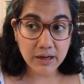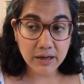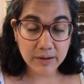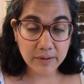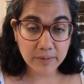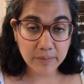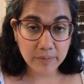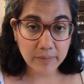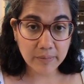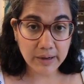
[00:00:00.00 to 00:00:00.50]

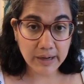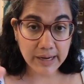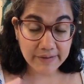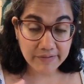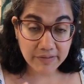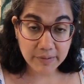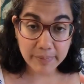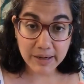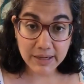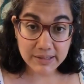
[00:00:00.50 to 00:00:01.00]
I
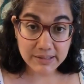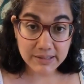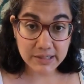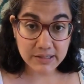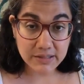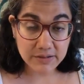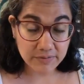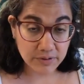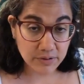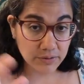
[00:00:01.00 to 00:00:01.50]
have the box
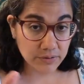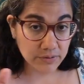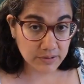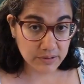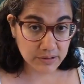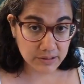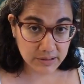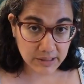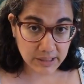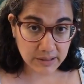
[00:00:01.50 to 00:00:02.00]
sets of
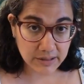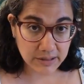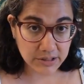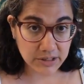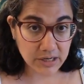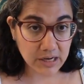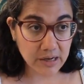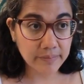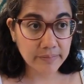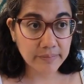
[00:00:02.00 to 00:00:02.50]
those in the
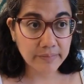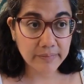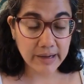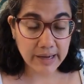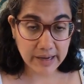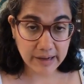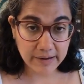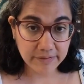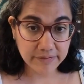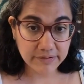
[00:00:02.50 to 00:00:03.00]
shop,
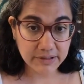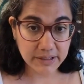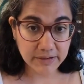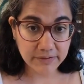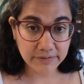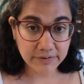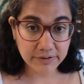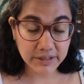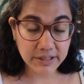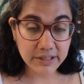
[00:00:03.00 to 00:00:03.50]
have
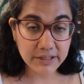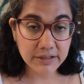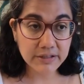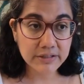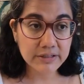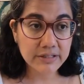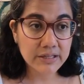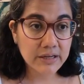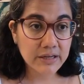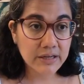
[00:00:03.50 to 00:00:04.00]
done for
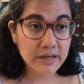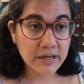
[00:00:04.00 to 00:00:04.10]
years.